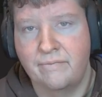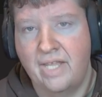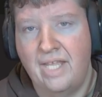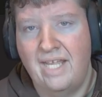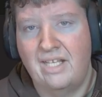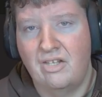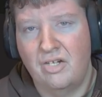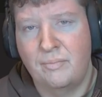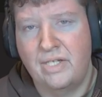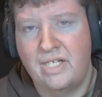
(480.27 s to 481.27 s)
And
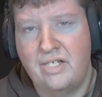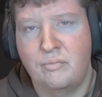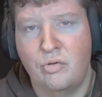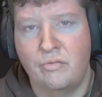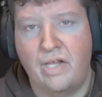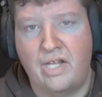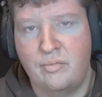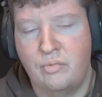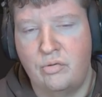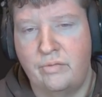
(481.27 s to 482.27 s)
lockpicking is more
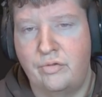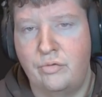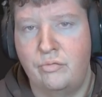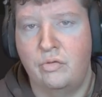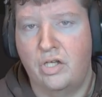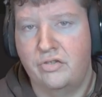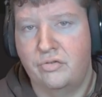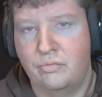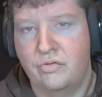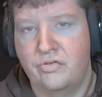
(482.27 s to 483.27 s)
valuable with new locked
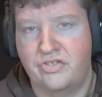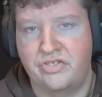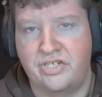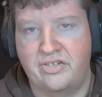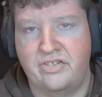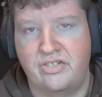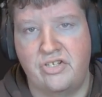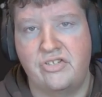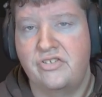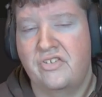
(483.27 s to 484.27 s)
doors and chests in
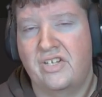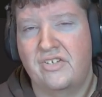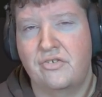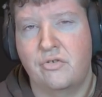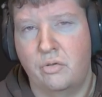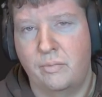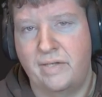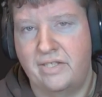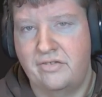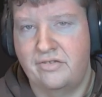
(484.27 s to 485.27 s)
dungeons like
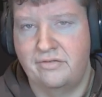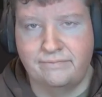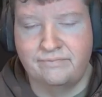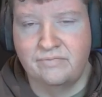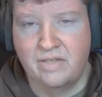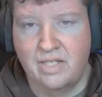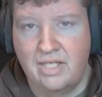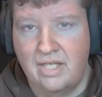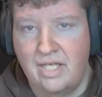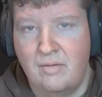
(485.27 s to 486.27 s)
Scholomance.
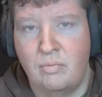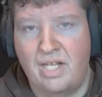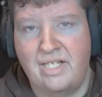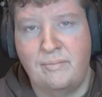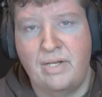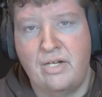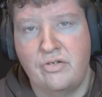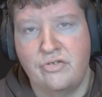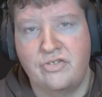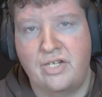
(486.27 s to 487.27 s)
Blinding
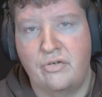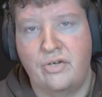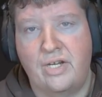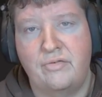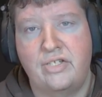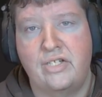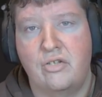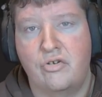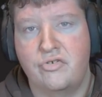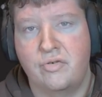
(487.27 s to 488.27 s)
Powder is now crafted in
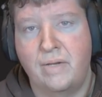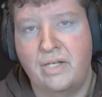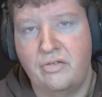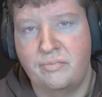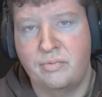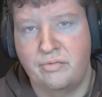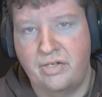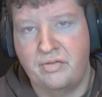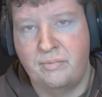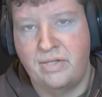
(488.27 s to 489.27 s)
larger amounts per
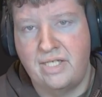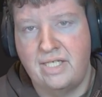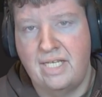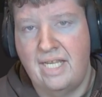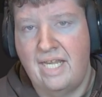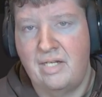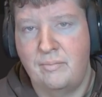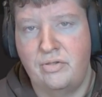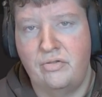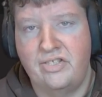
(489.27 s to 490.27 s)
recipe, and
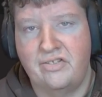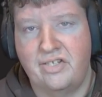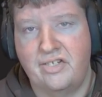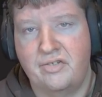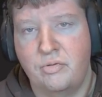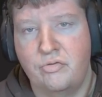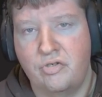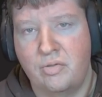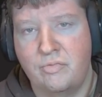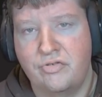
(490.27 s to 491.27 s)
abilities like Exposed
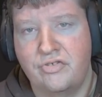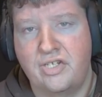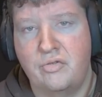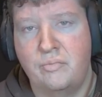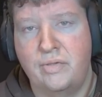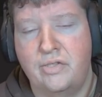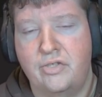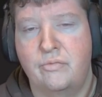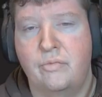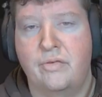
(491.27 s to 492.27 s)
Armor scale
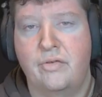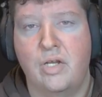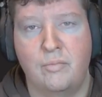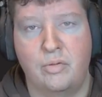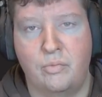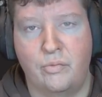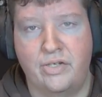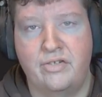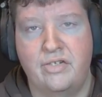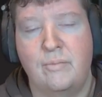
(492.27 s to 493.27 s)
better with combo
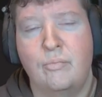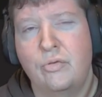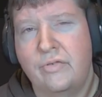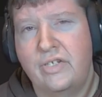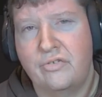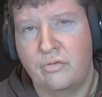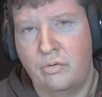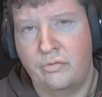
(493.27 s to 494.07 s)
points, improving solo